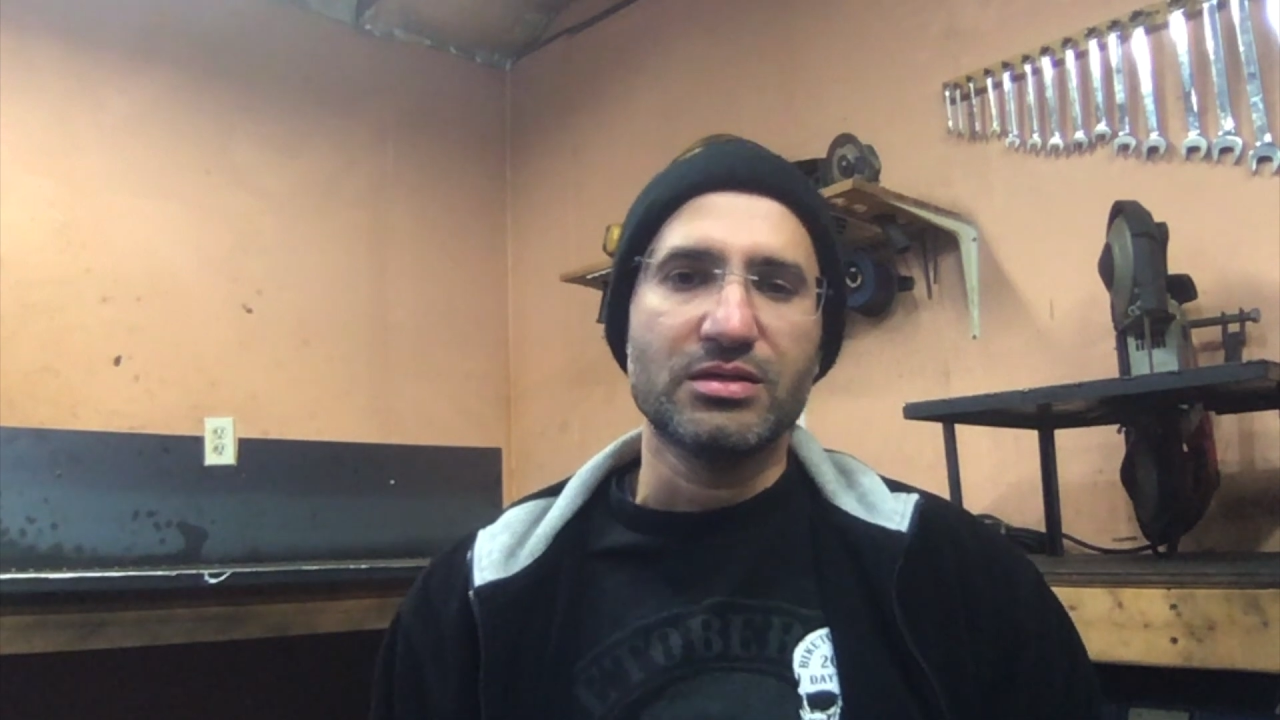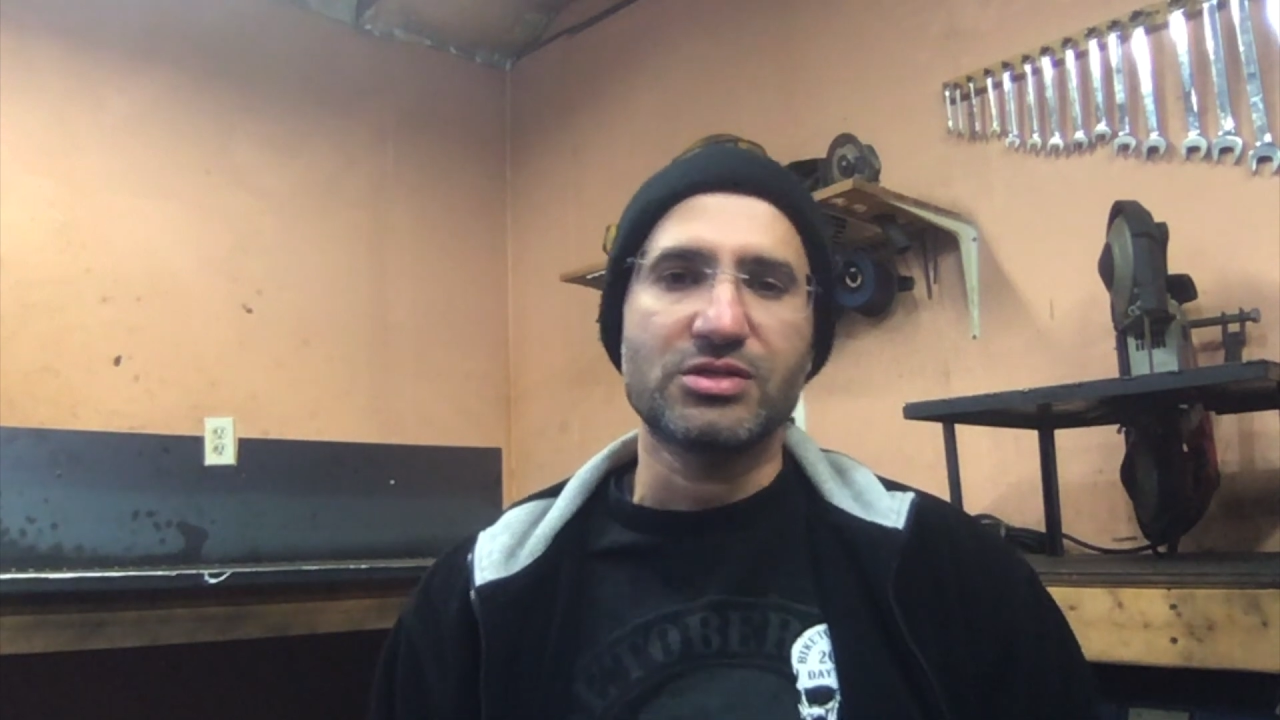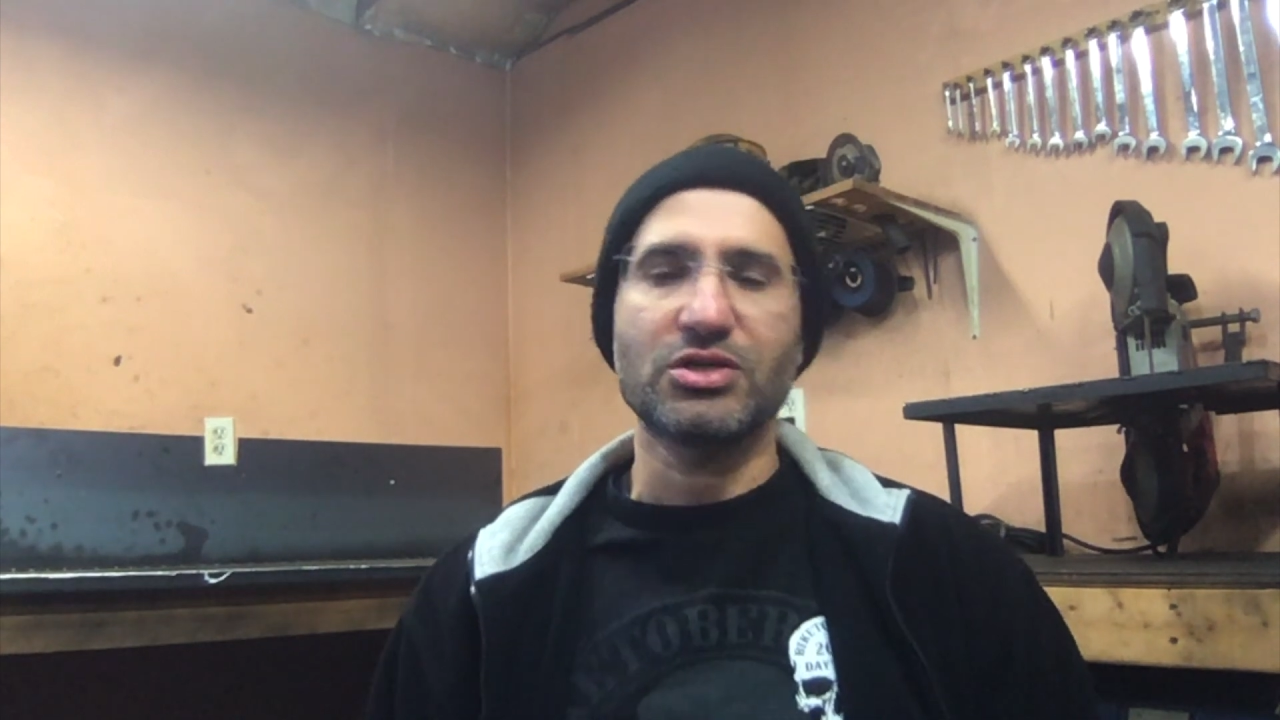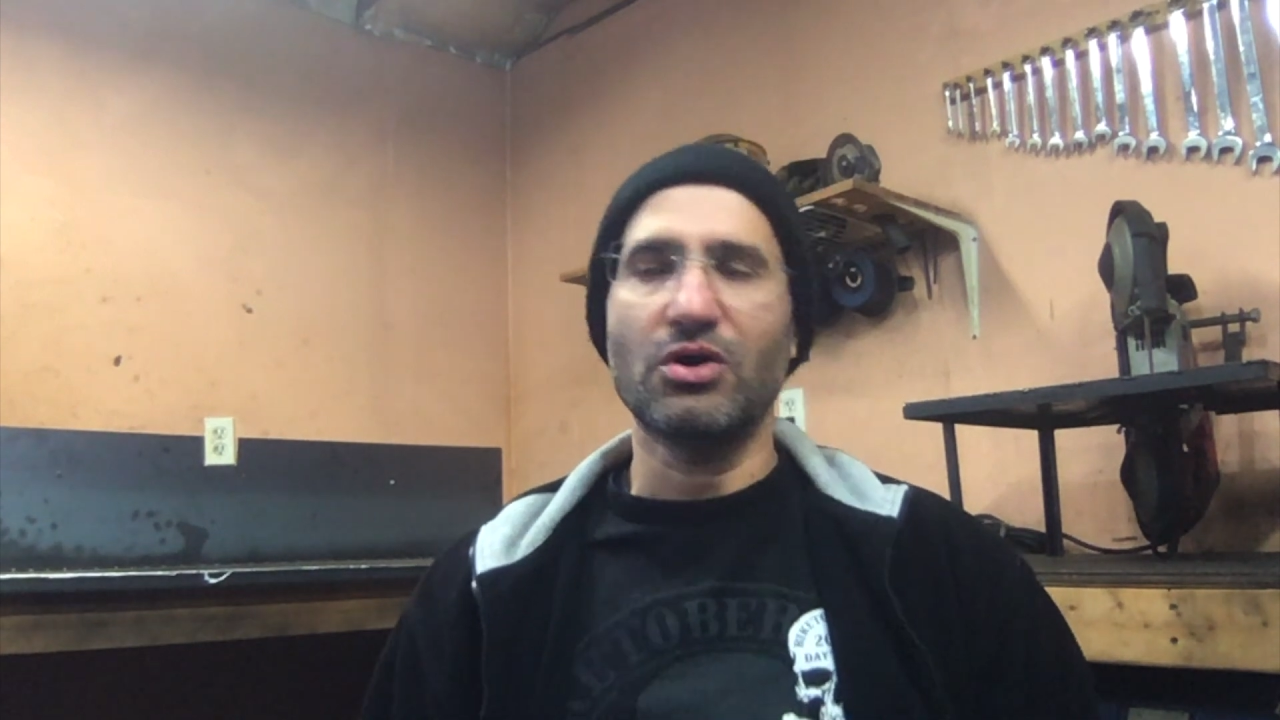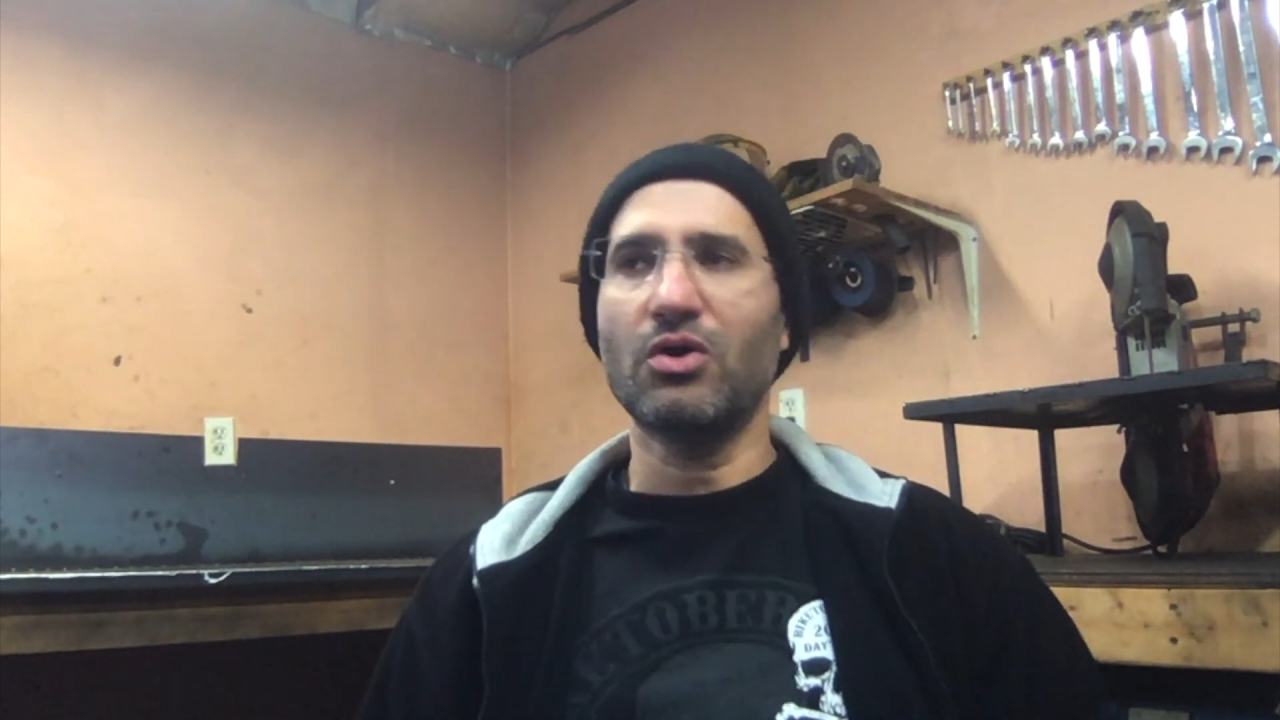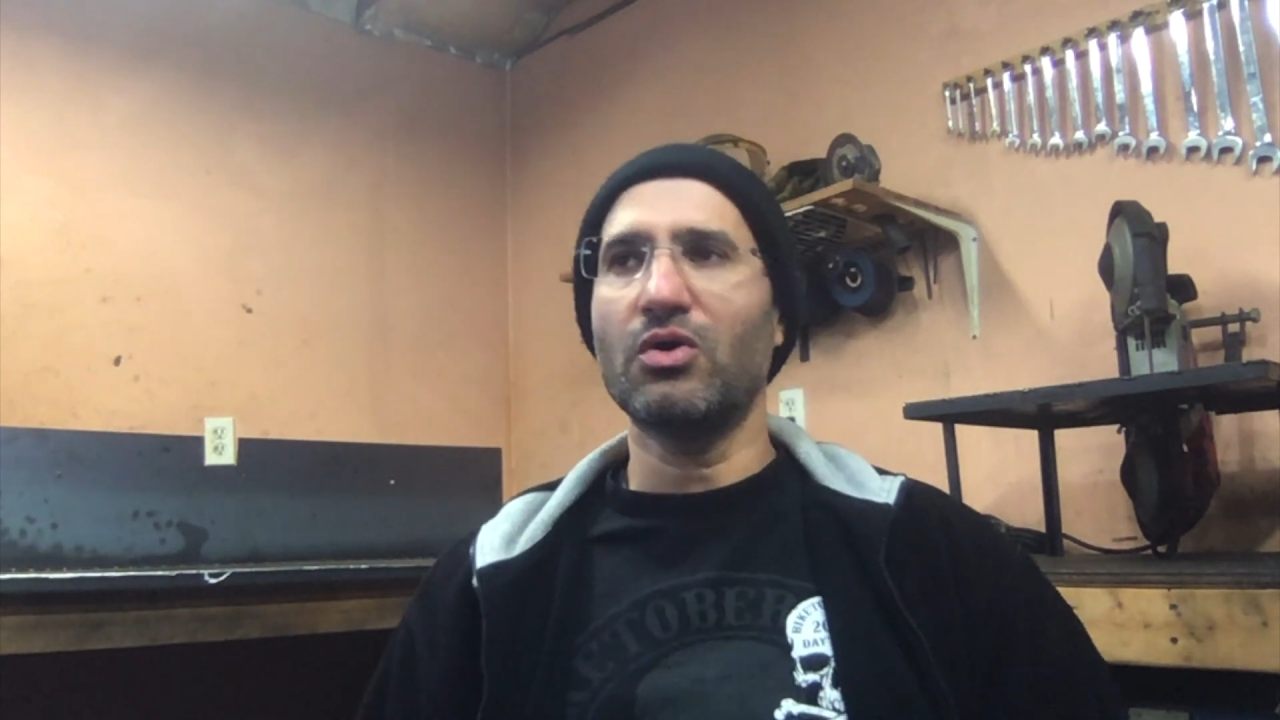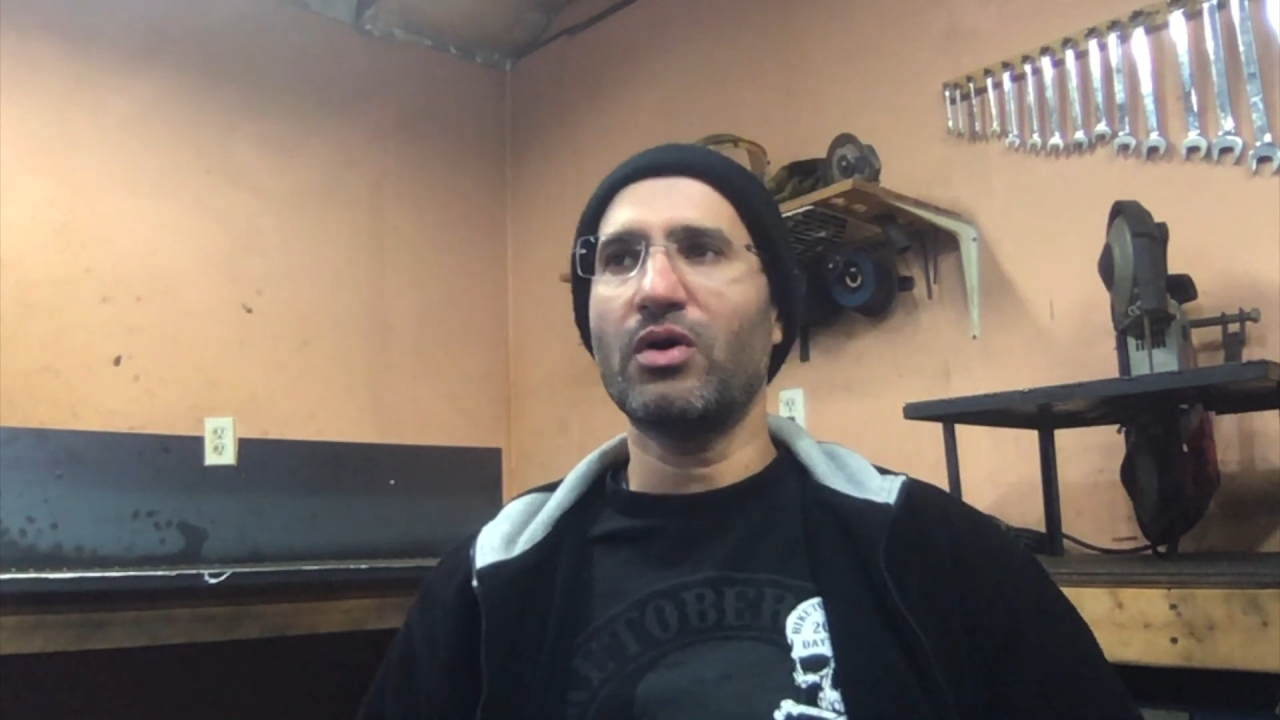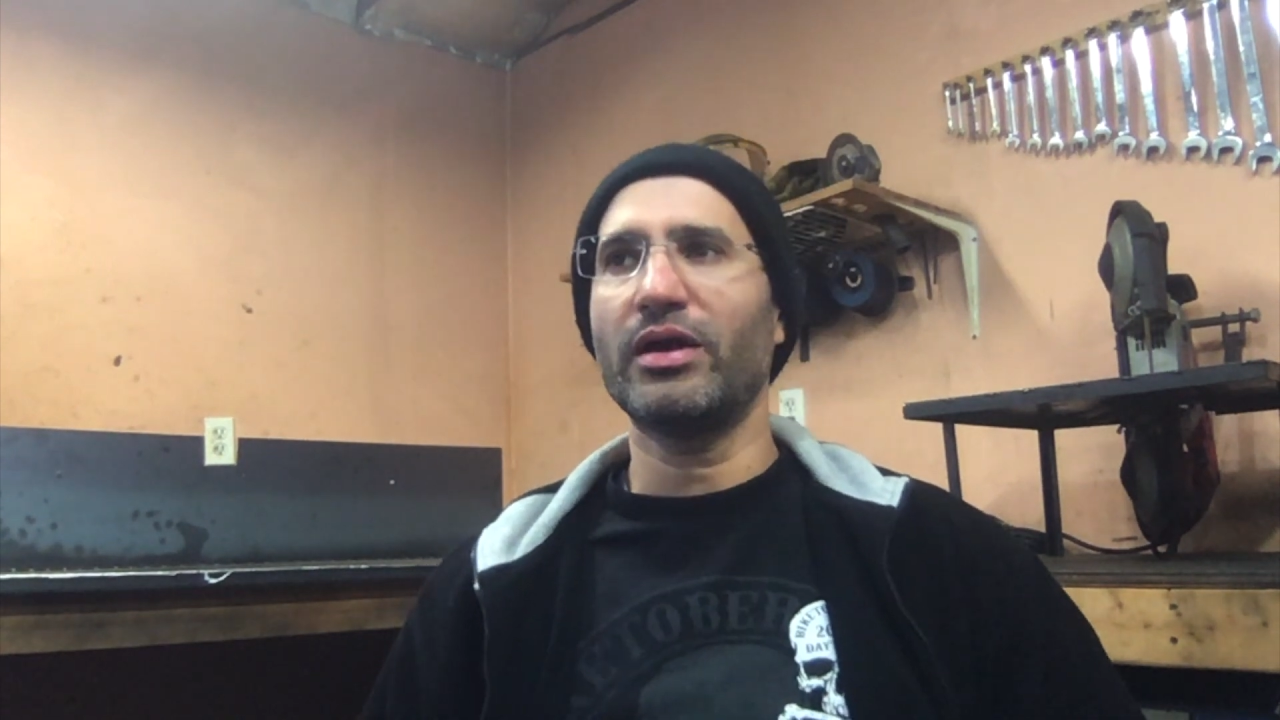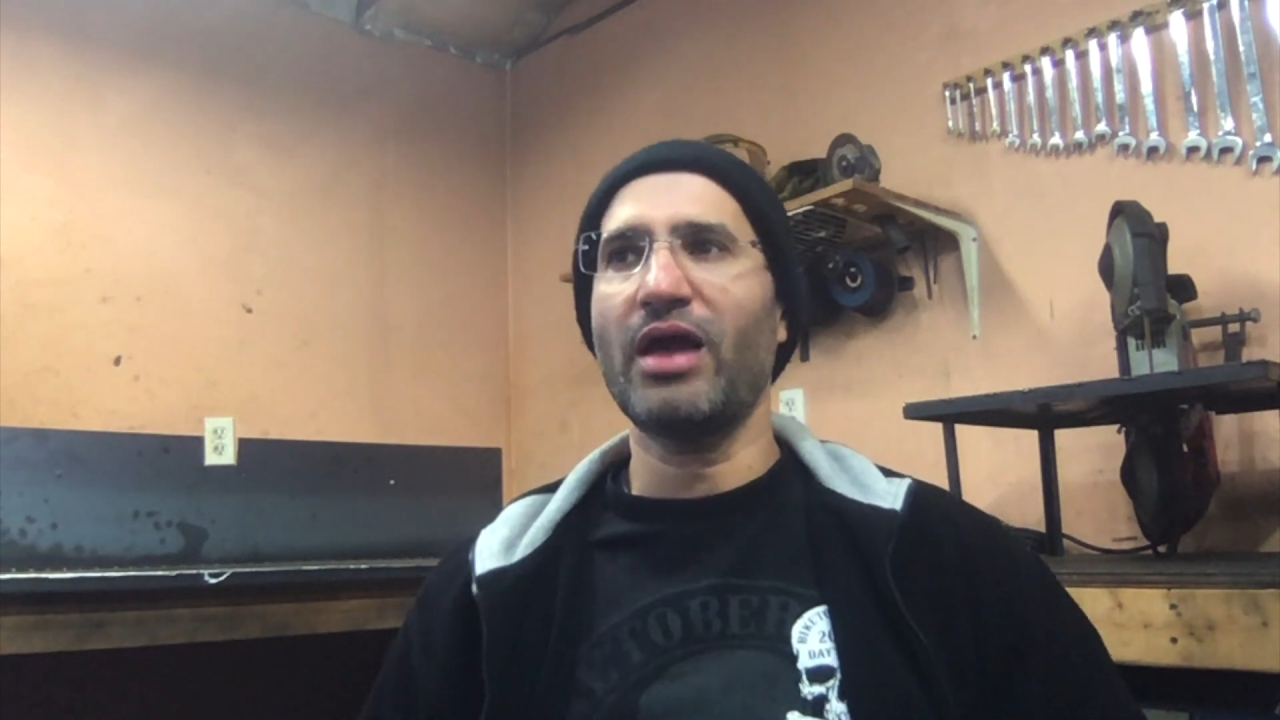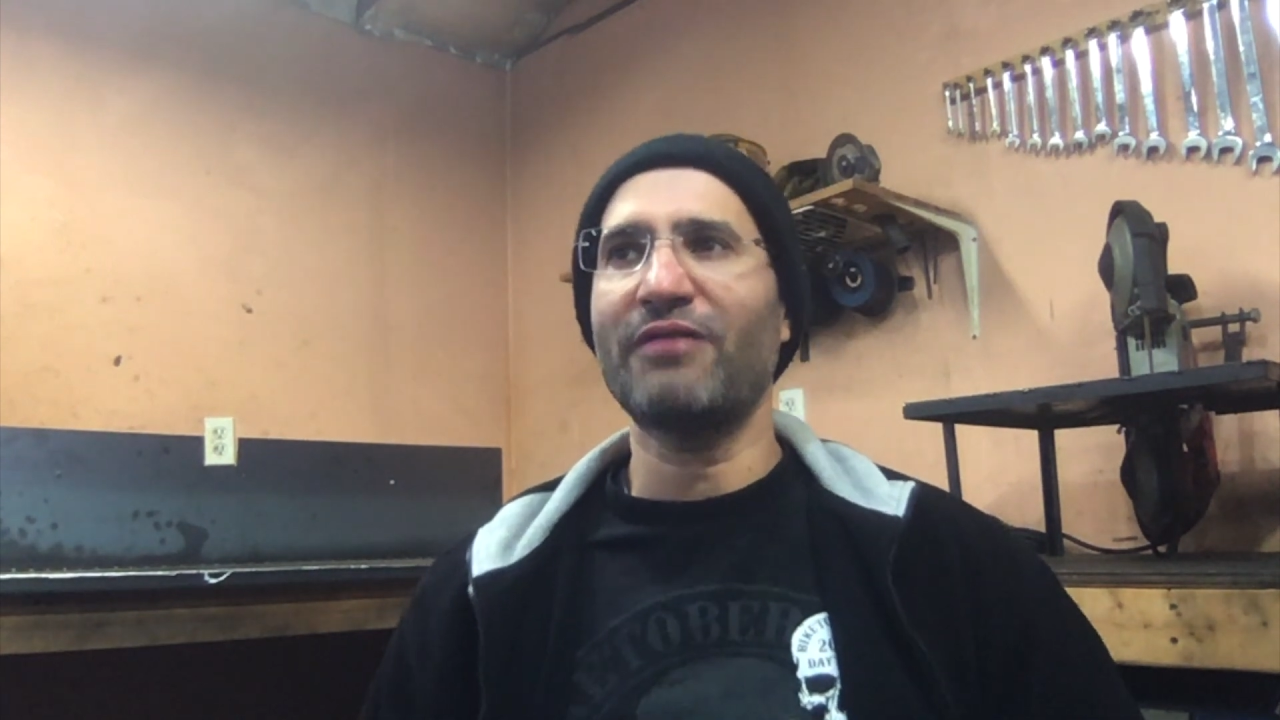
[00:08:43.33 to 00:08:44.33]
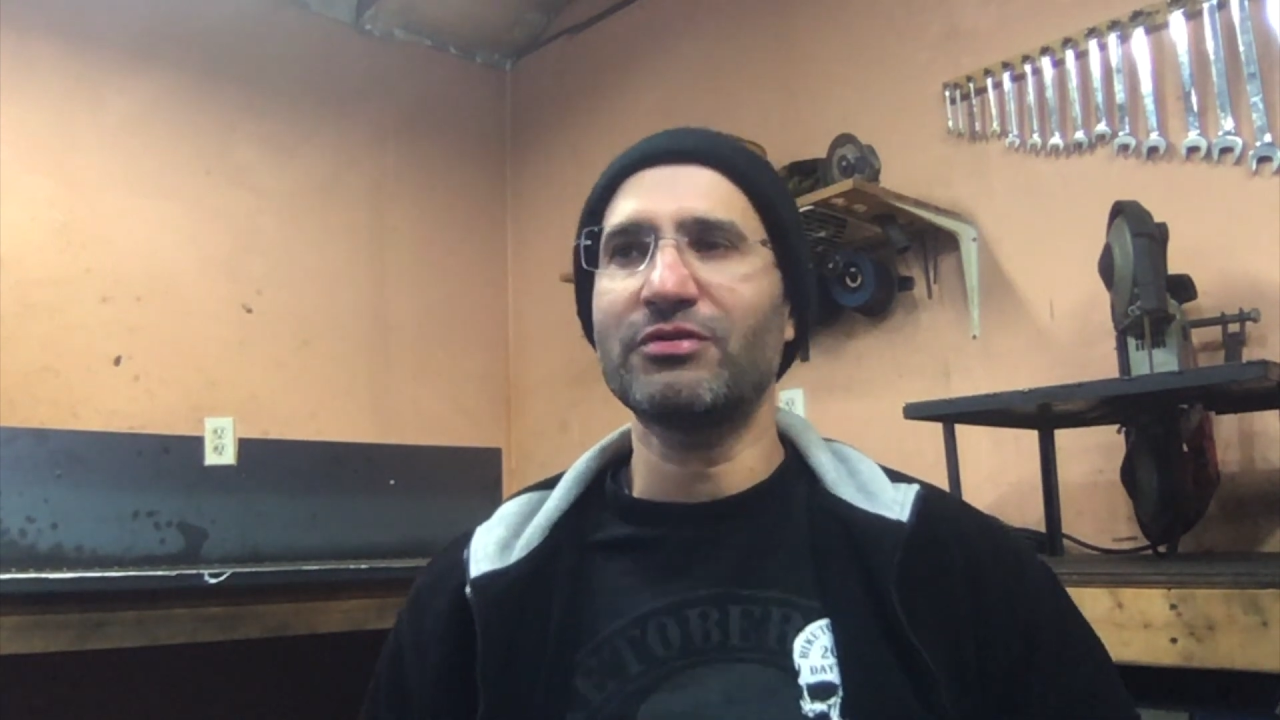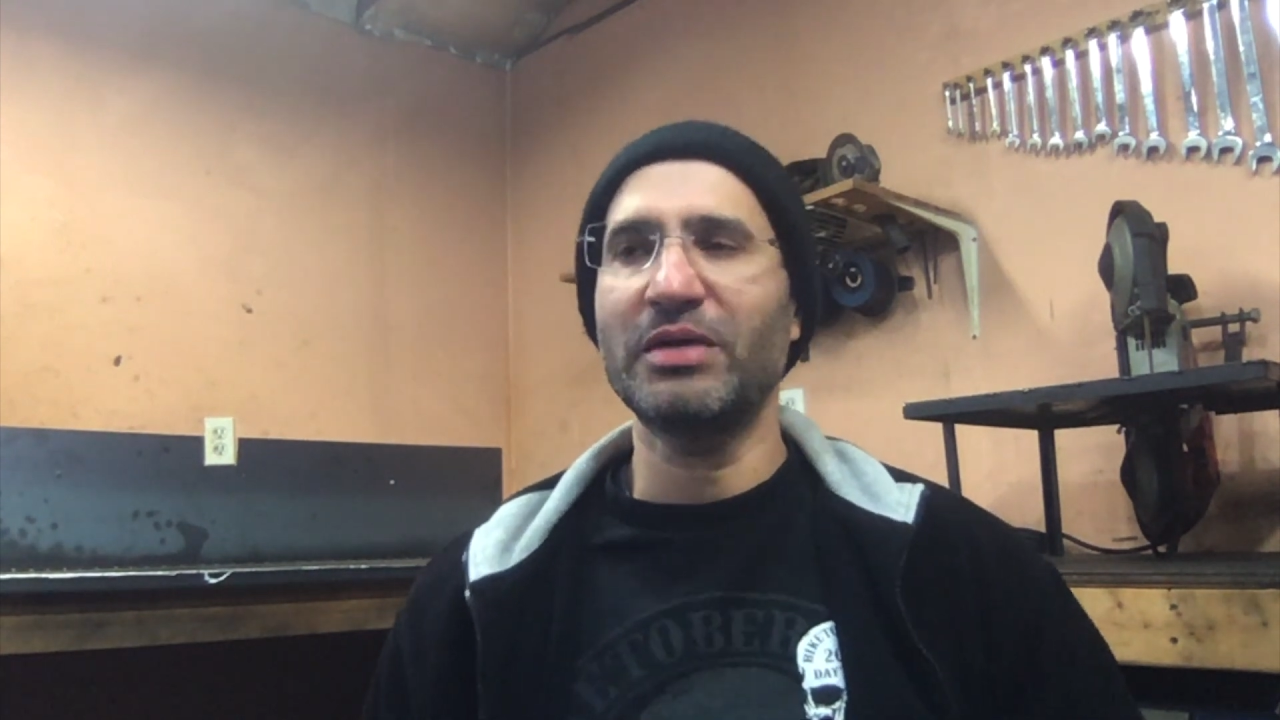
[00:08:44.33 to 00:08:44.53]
So you have to